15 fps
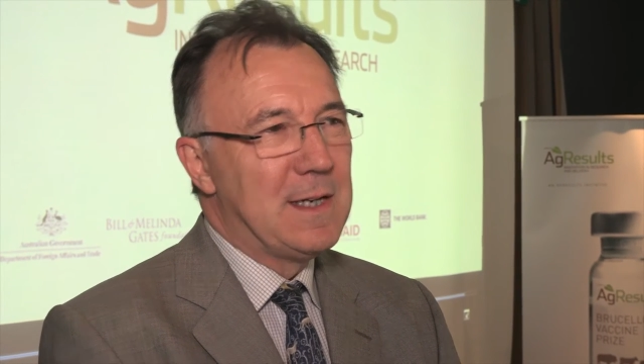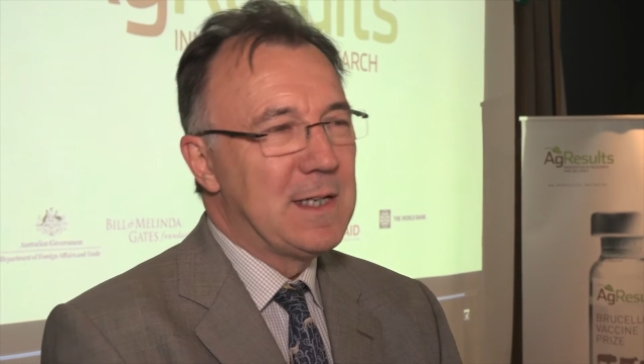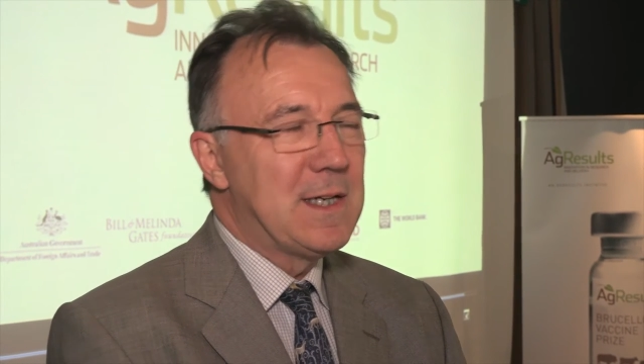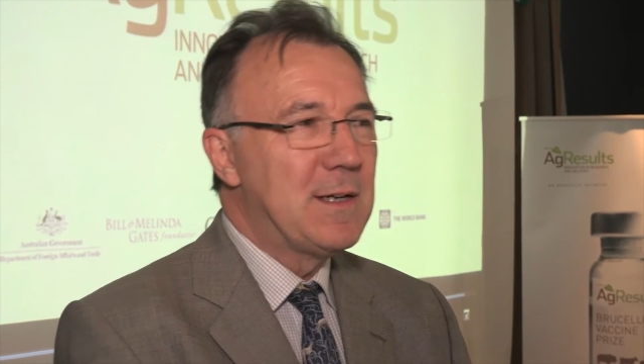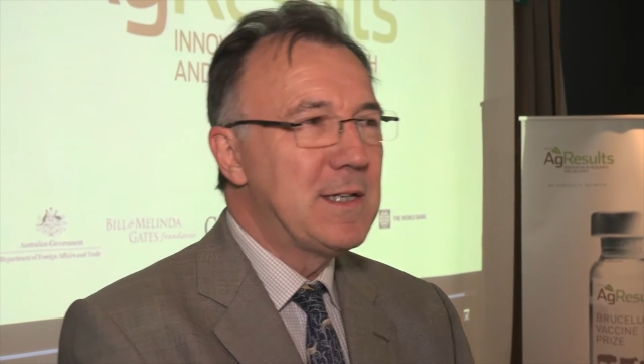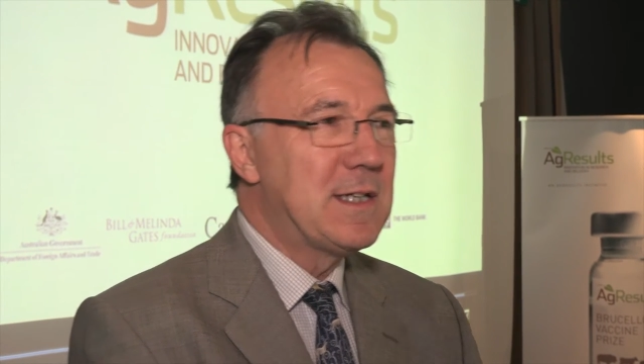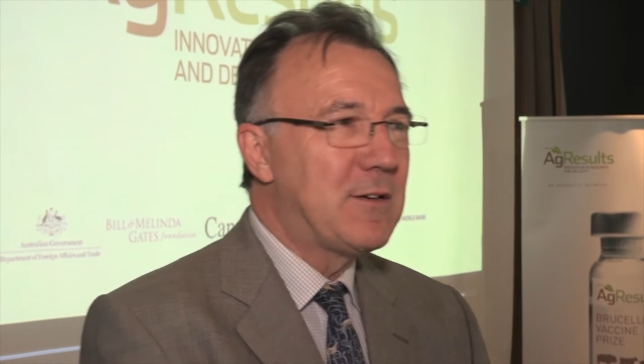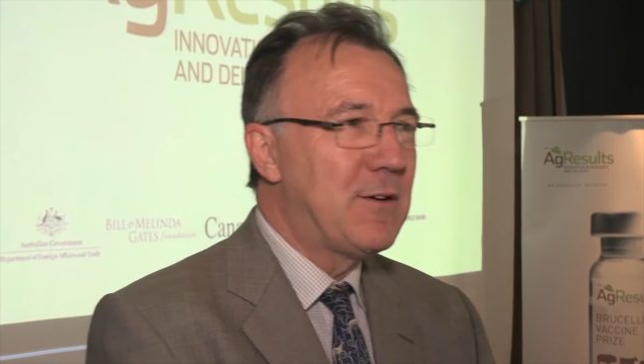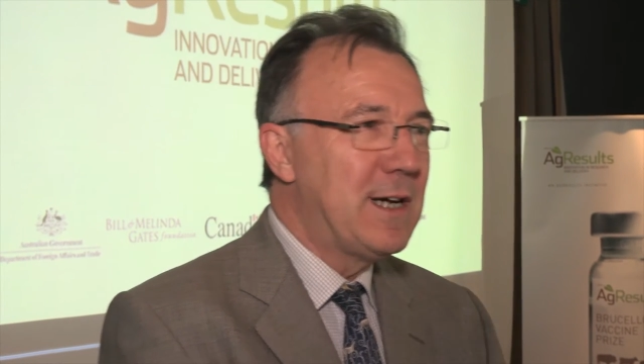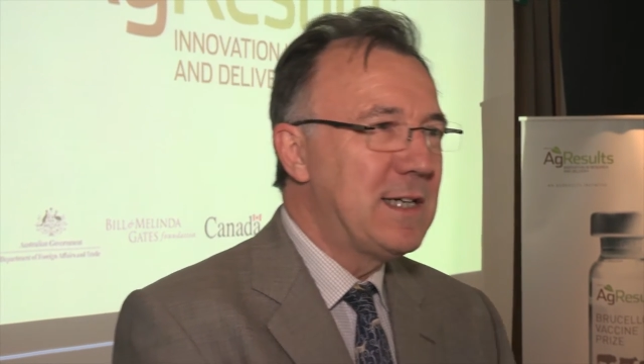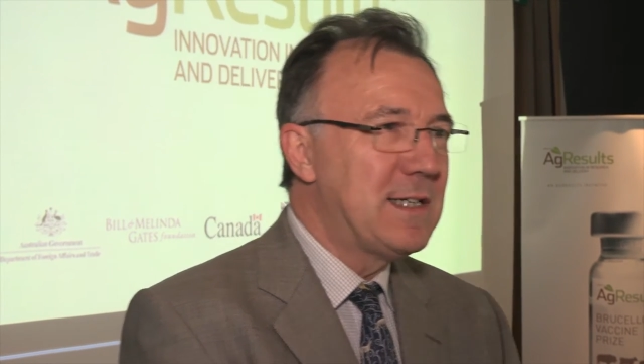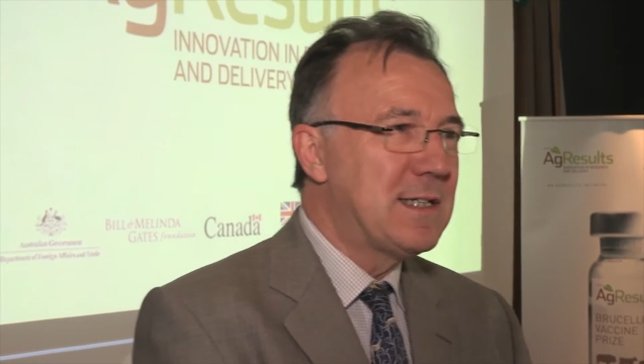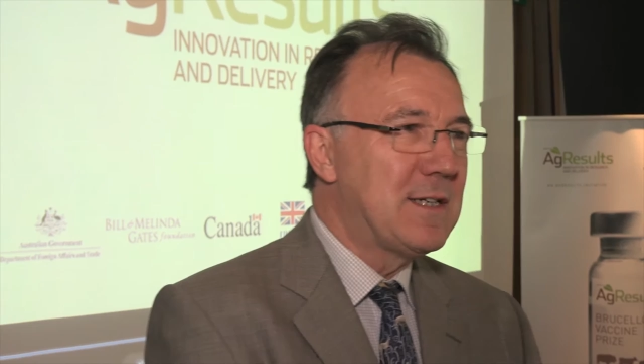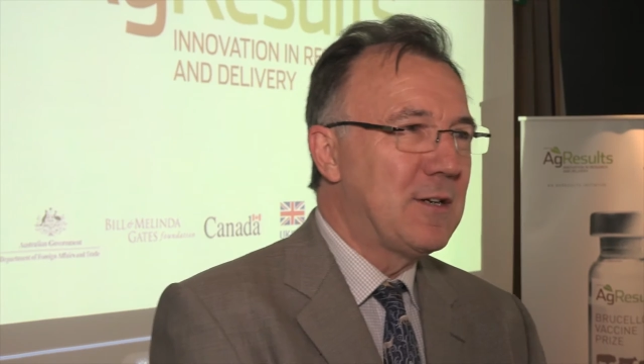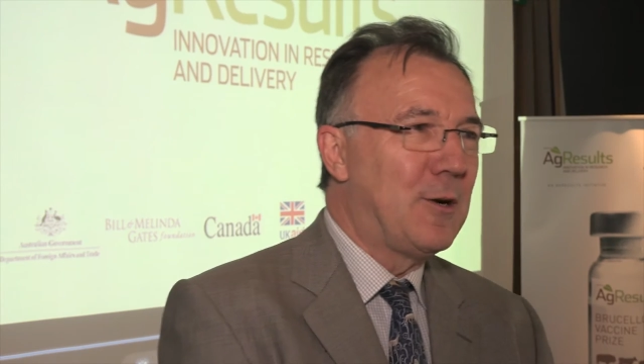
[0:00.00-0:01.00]
So it's a
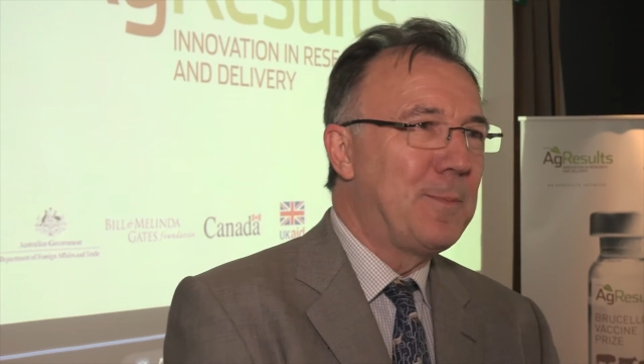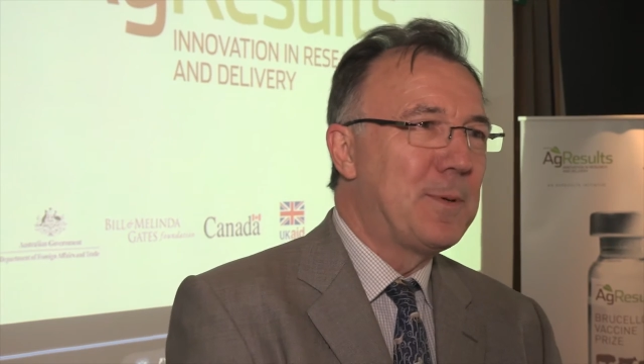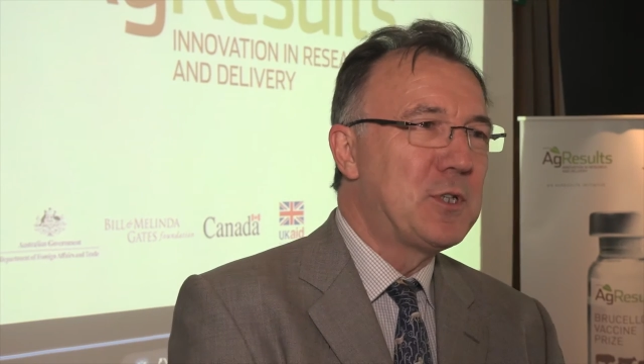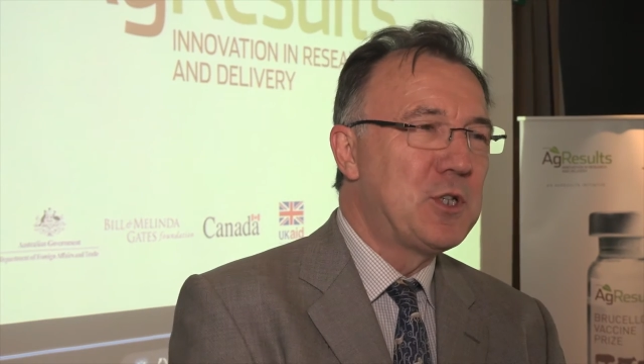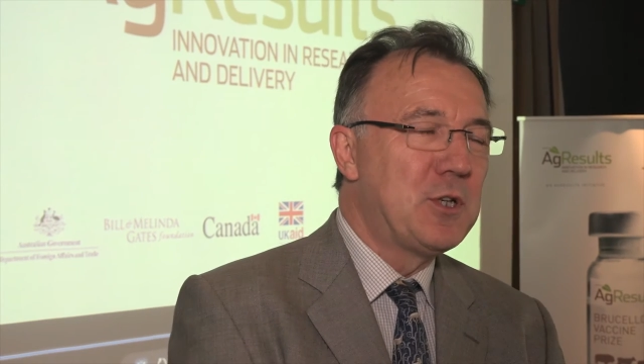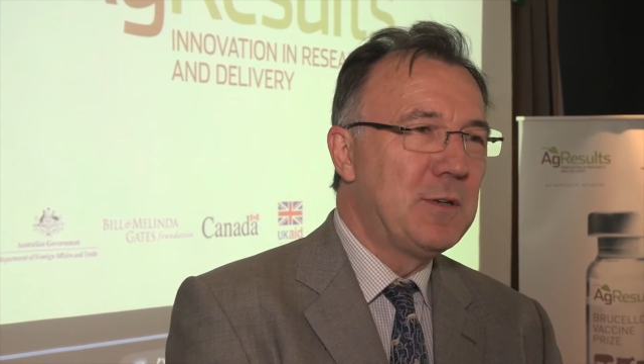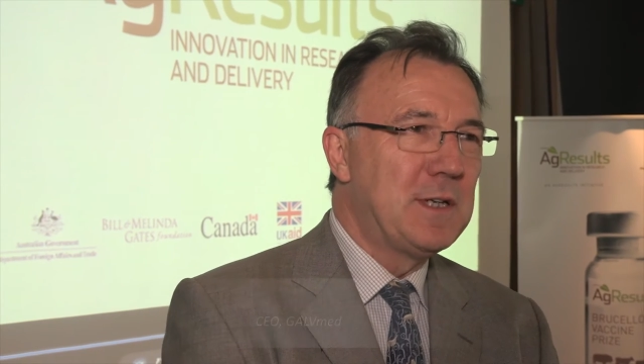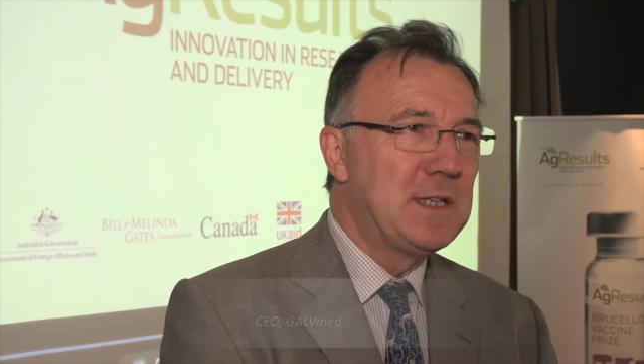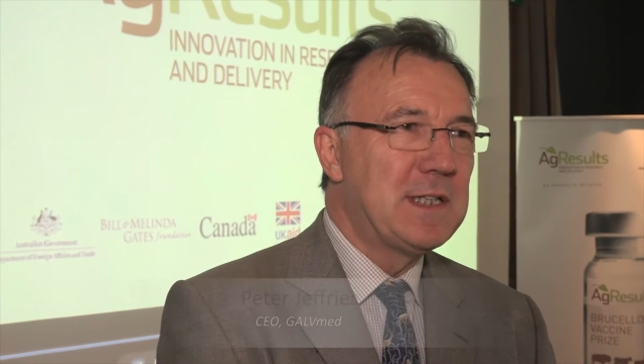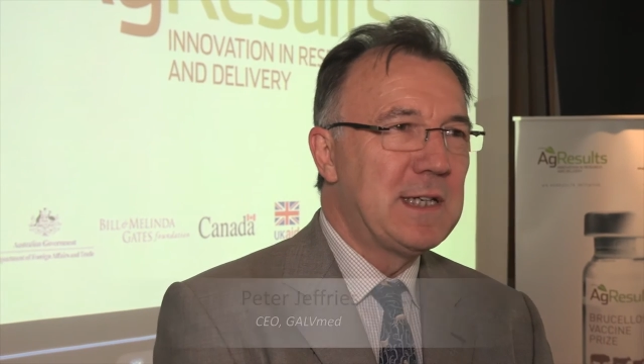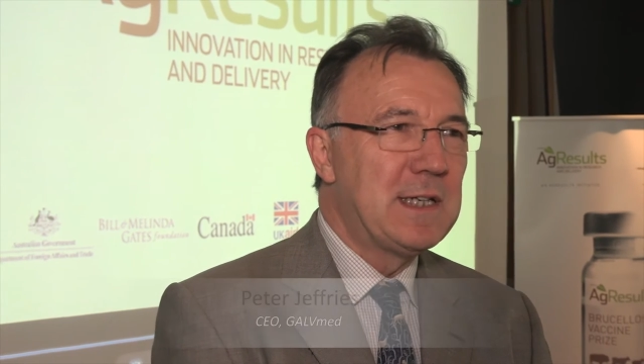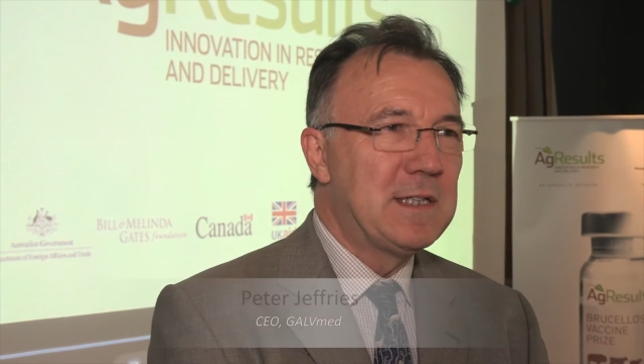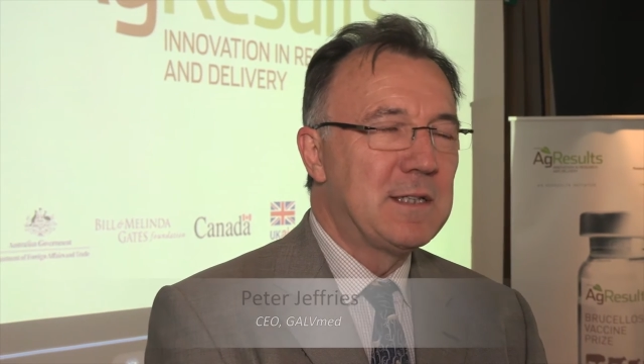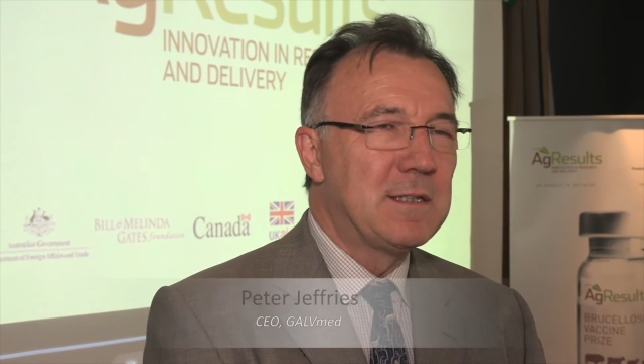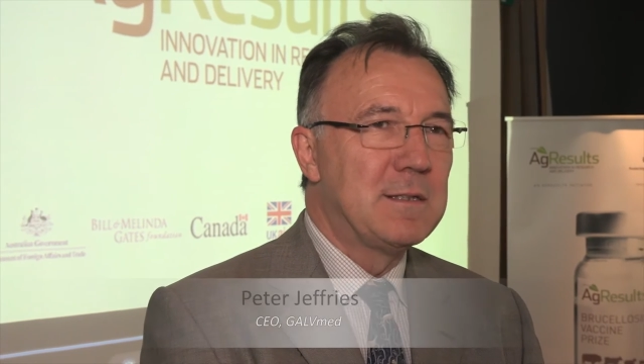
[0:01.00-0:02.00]
great
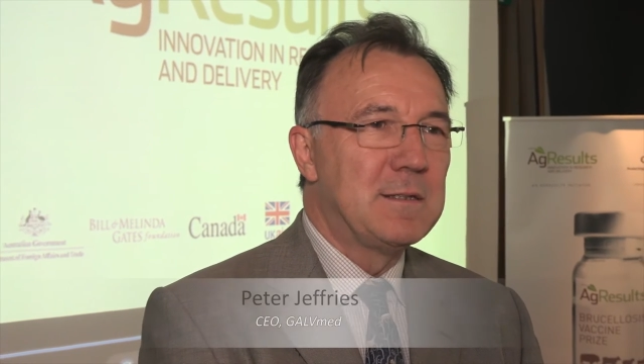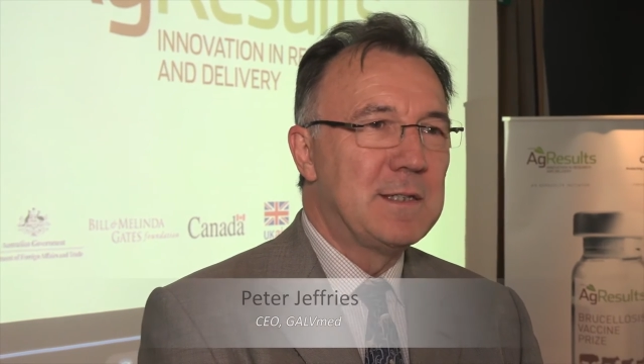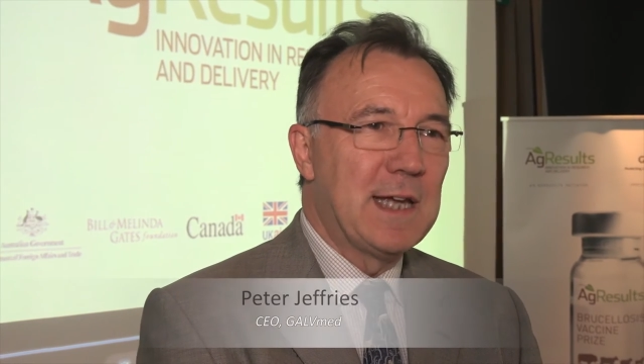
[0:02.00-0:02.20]
opportunity to